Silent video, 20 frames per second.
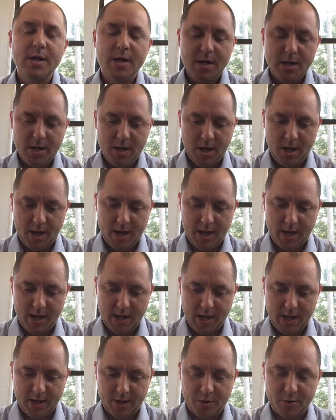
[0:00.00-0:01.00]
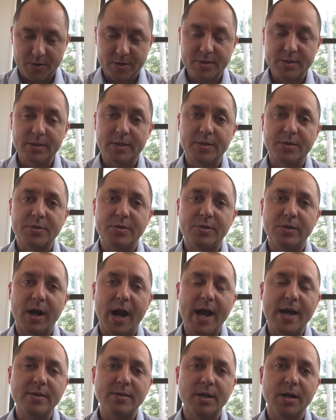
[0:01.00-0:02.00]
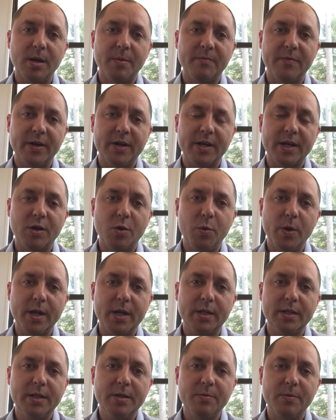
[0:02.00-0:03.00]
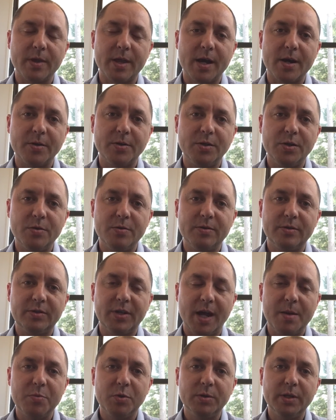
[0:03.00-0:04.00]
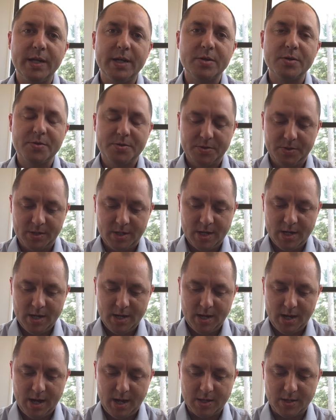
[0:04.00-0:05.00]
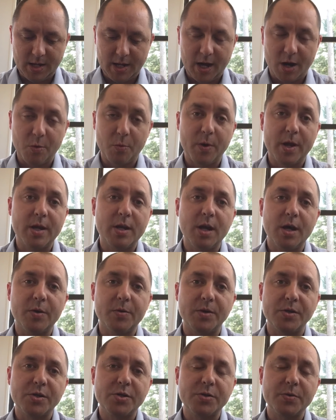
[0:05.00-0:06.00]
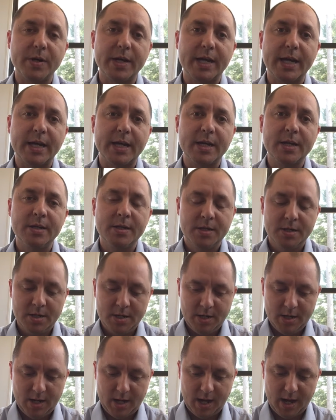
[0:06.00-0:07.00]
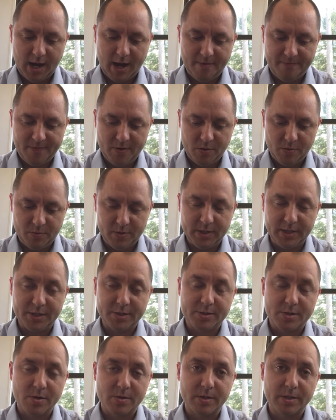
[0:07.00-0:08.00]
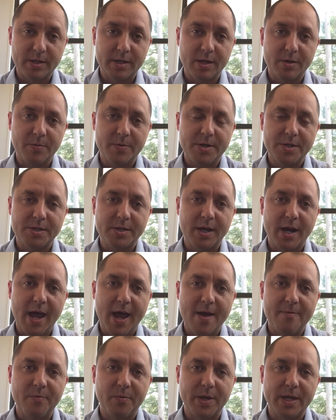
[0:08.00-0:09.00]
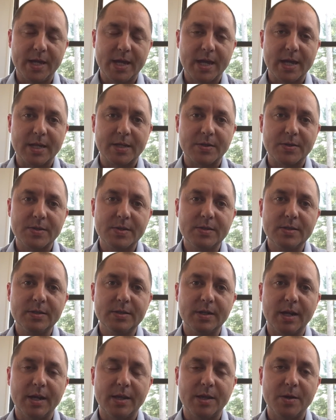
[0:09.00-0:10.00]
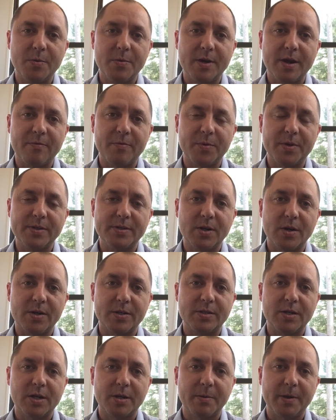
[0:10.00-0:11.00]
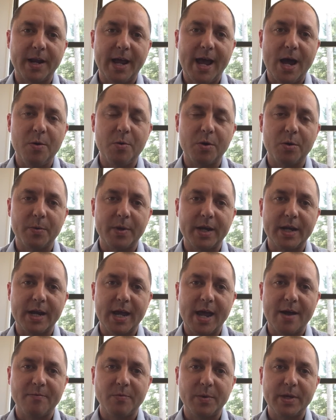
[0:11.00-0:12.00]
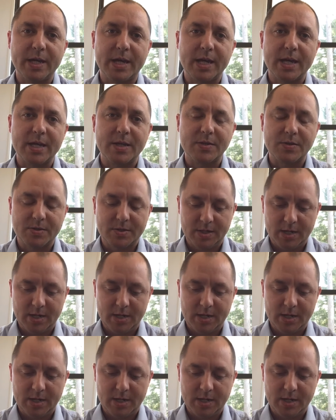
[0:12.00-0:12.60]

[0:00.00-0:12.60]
and Chrysalis dries up very quickly without youth table leaders, and that our window is shrinking. And I felt really strongly that we should have weekends. And then whenever we started talking about how are we going to have weekends,